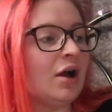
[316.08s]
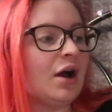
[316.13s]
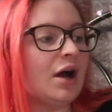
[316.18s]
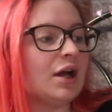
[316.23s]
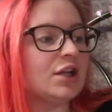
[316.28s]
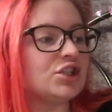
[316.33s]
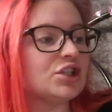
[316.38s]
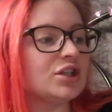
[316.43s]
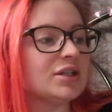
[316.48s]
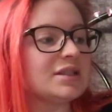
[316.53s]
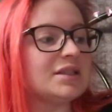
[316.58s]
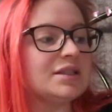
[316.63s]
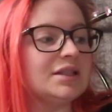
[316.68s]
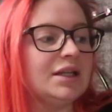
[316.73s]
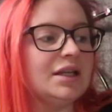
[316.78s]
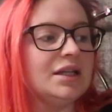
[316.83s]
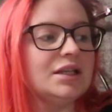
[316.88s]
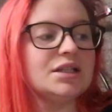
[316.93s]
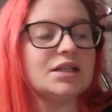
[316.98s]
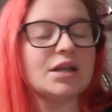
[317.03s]
I just
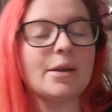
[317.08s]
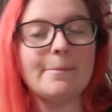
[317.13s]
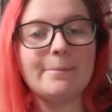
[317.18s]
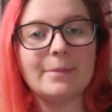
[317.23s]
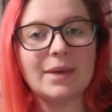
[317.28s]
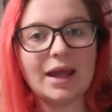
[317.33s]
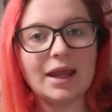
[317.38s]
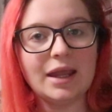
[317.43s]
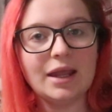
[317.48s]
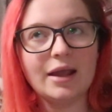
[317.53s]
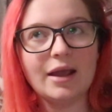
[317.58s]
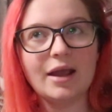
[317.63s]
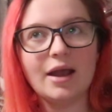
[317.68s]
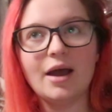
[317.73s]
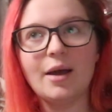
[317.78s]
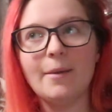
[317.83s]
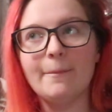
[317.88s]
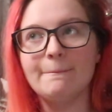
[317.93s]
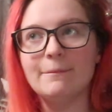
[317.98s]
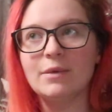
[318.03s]
need to make
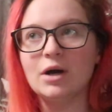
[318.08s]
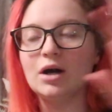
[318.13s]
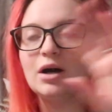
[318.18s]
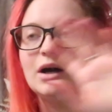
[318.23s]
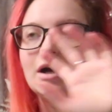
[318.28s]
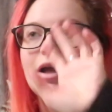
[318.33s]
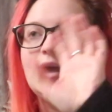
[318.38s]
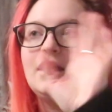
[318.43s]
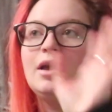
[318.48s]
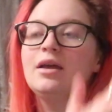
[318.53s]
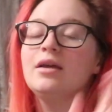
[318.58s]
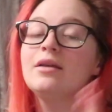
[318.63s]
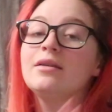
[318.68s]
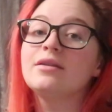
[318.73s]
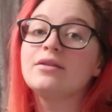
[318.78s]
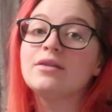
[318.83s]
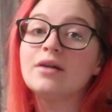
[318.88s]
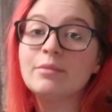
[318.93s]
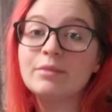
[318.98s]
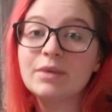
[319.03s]
my
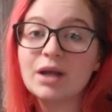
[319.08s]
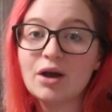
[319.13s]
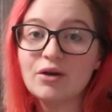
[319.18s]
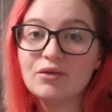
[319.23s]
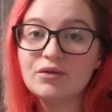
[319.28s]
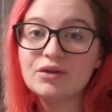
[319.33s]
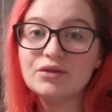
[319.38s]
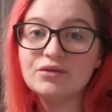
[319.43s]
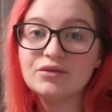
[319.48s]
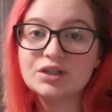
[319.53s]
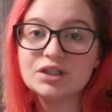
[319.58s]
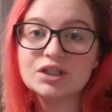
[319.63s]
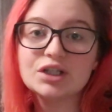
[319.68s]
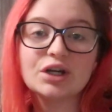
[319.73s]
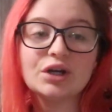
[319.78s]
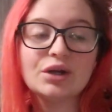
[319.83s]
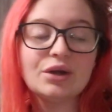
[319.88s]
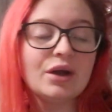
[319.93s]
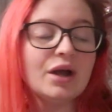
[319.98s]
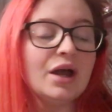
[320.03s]
thumbnail for the
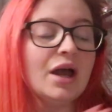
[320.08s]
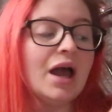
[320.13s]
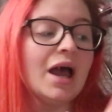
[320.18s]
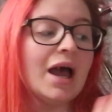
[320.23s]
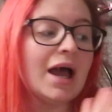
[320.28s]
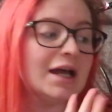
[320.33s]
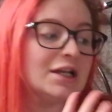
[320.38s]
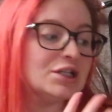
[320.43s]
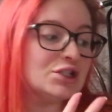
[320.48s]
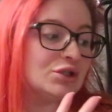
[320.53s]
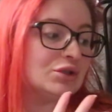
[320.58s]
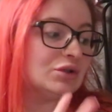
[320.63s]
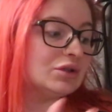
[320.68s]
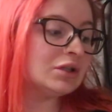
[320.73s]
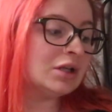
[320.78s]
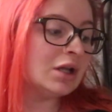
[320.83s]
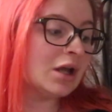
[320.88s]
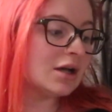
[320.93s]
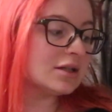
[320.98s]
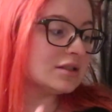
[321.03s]
video and do the
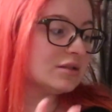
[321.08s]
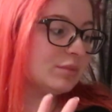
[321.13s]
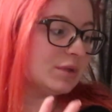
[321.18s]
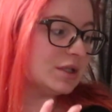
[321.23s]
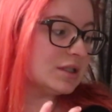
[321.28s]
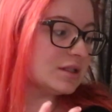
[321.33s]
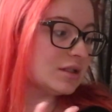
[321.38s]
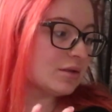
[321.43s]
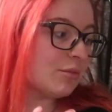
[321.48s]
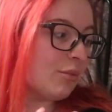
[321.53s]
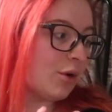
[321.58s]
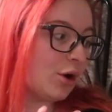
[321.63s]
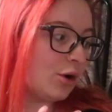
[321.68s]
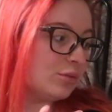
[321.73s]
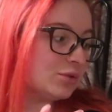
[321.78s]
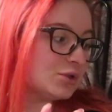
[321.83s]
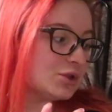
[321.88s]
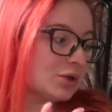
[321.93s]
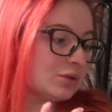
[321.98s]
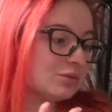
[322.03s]
last bits and
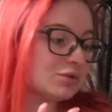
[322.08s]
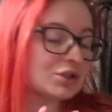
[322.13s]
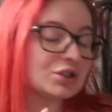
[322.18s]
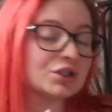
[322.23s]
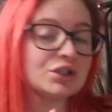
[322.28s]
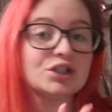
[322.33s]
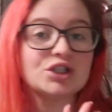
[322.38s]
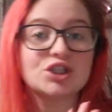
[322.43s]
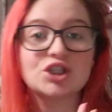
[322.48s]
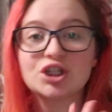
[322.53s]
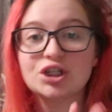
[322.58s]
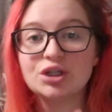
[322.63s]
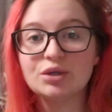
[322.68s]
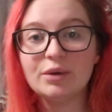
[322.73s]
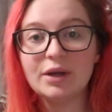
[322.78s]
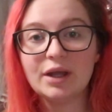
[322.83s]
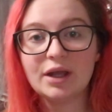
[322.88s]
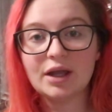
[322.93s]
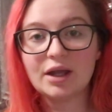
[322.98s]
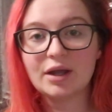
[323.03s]
bobs. So I'm just going to chill
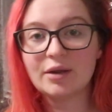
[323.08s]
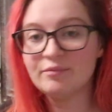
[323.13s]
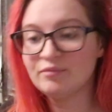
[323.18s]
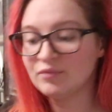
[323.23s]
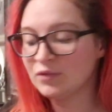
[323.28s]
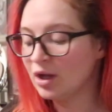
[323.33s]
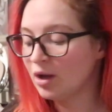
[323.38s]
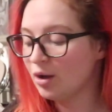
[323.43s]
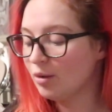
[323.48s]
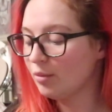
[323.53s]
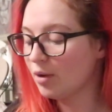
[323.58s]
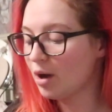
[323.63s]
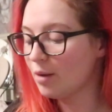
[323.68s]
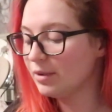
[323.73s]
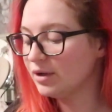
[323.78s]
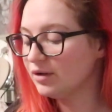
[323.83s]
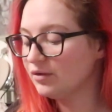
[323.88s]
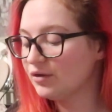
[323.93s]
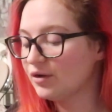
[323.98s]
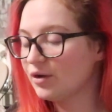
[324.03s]
here,
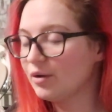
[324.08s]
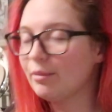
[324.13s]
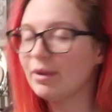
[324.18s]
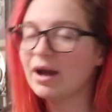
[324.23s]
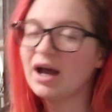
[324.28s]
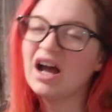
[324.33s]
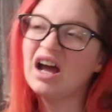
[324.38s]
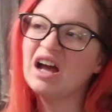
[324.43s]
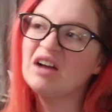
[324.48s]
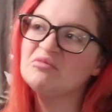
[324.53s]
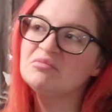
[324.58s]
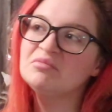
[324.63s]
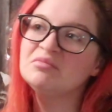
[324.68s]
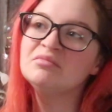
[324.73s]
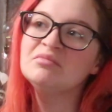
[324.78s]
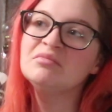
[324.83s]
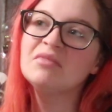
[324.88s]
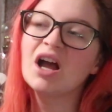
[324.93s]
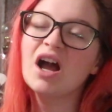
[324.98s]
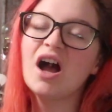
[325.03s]
probably for about
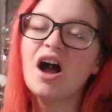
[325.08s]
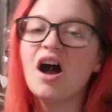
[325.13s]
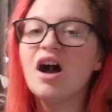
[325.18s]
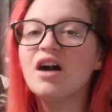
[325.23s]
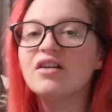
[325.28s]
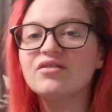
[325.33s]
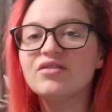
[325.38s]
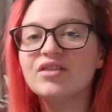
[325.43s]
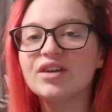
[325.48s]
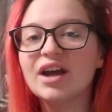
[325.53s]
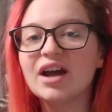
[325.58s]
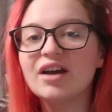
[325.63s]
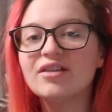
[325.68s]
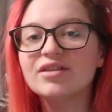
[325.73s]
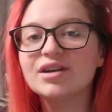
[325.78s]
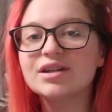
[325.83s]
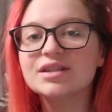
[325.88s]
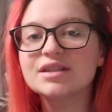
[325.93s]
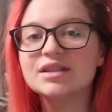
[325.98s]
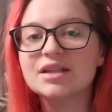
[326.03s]
half an hour,
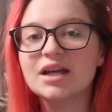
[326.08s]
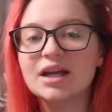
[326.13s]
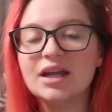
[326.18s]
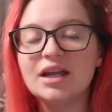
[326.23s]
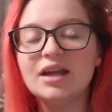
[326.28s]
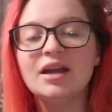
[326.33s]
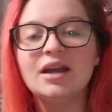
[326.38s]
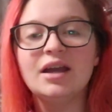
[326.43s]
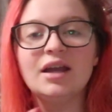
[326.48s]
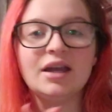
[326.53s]
I'd say.